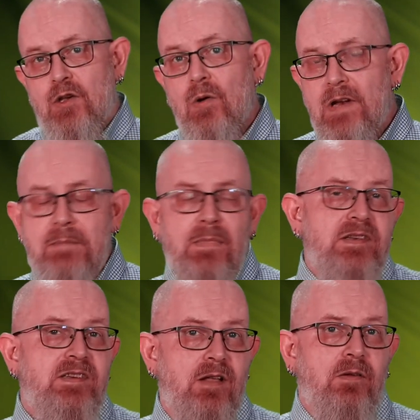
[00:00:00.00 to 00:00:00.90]
Calling
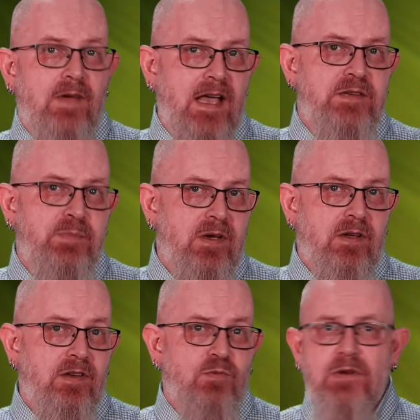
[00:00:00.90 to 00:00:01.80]
myself
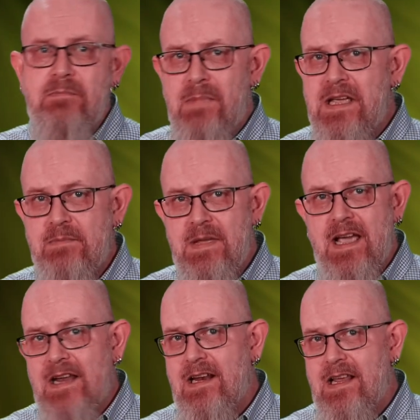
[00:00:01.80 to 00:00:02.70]
Asperger's wouldn't make
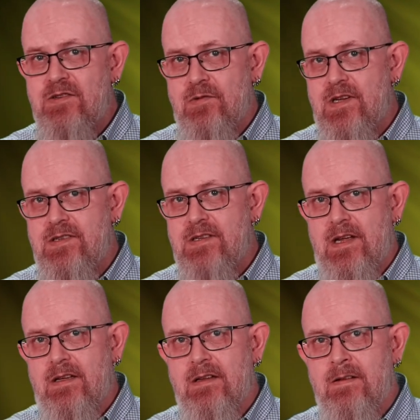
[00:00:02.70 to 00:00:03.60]
me any less
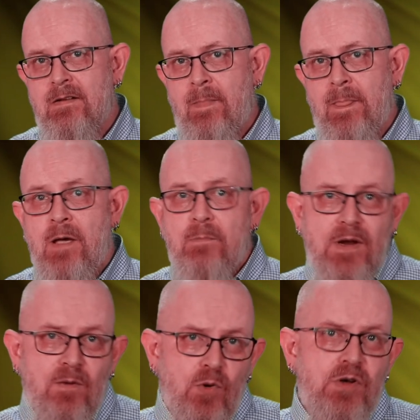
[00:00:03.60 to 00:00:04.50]
autistic,
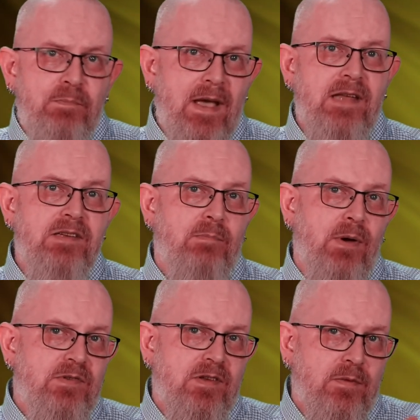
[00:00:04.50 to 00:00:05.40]
but it would pander
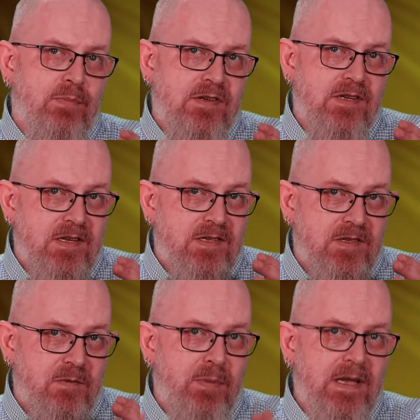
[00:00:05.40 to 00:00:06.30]
both to the
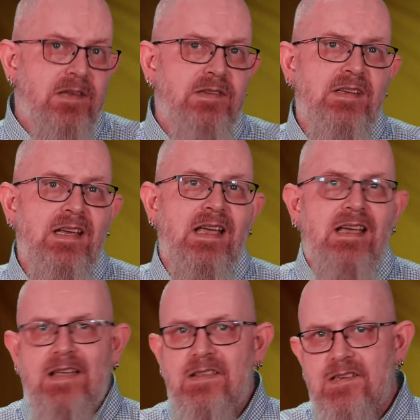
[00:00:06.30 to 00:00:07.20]
prejudices of bigots
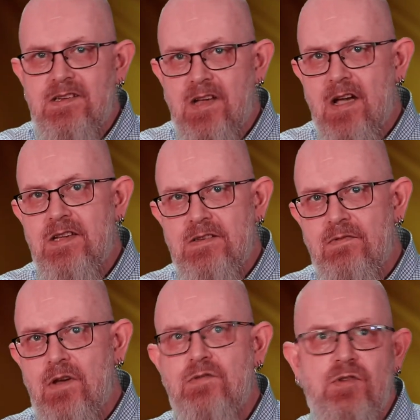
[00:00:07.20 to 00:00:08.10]
and the desires
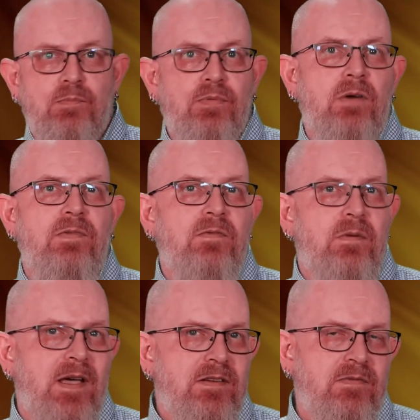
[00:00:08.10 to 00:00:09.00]
of those who profit
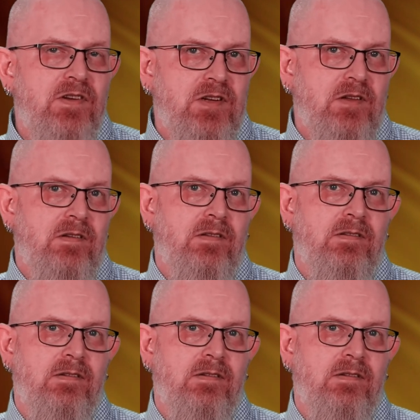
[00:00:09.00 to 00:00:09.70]
from our division.